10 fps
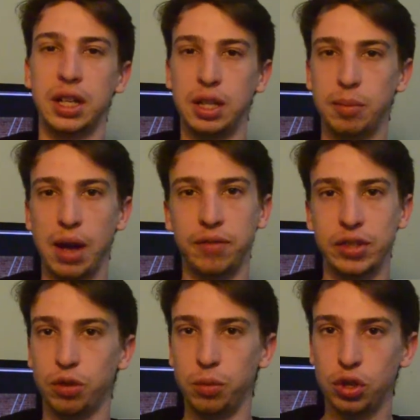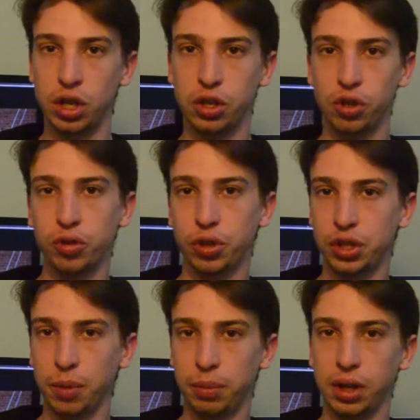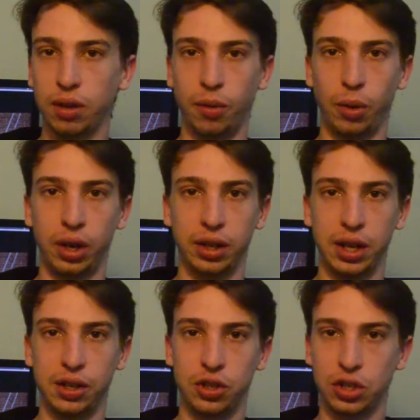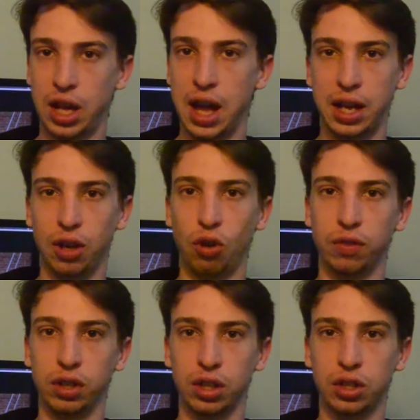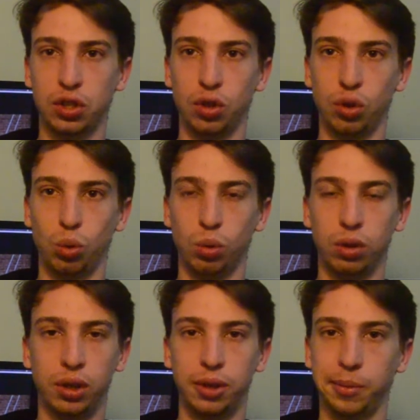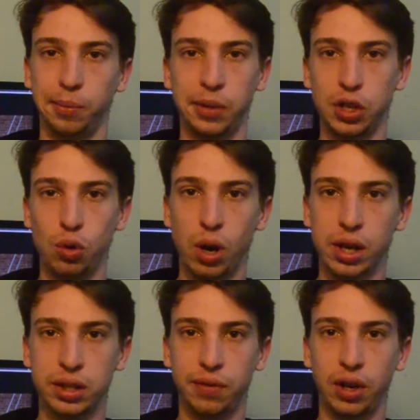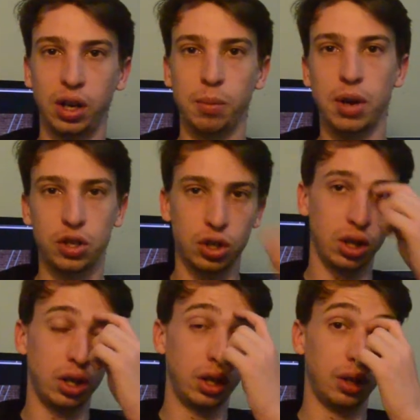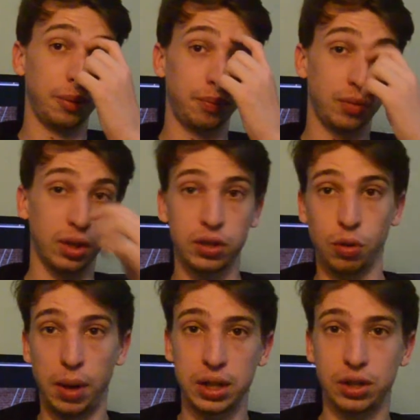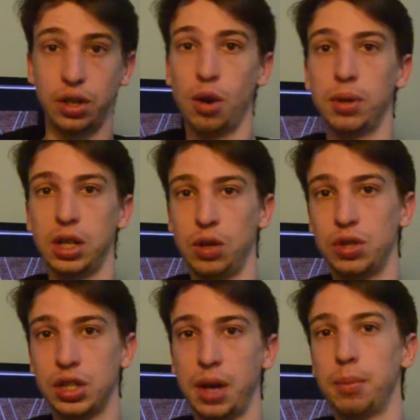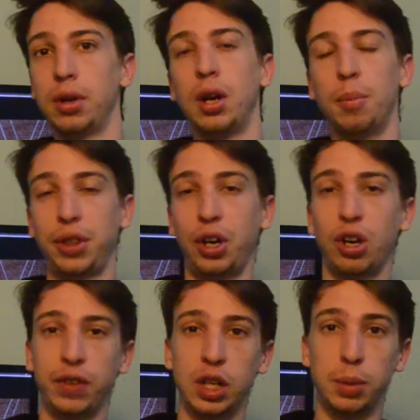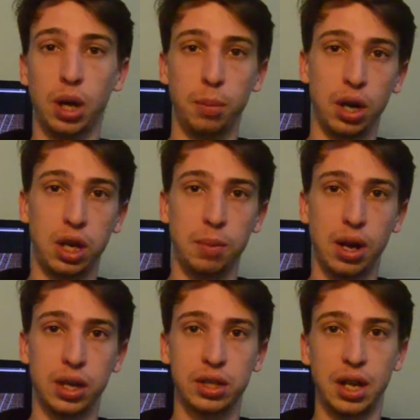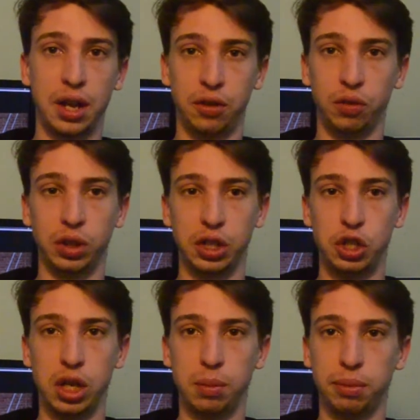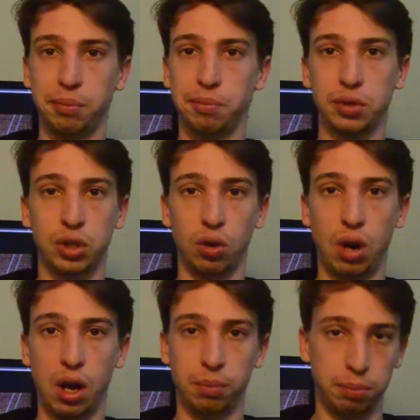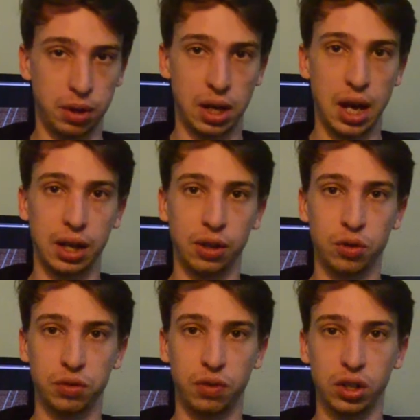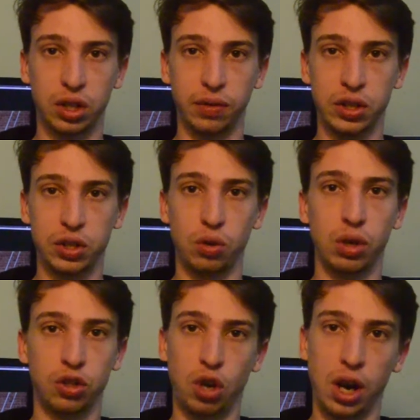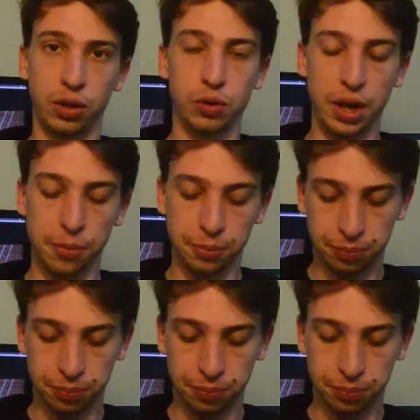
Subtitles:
to have distribution issues or something where they just can't get over to the US very much. So basically nobody uses them. But they are available on Monkey Mods and they're really cheap, so I'll be getting those relatively soon and trying those out.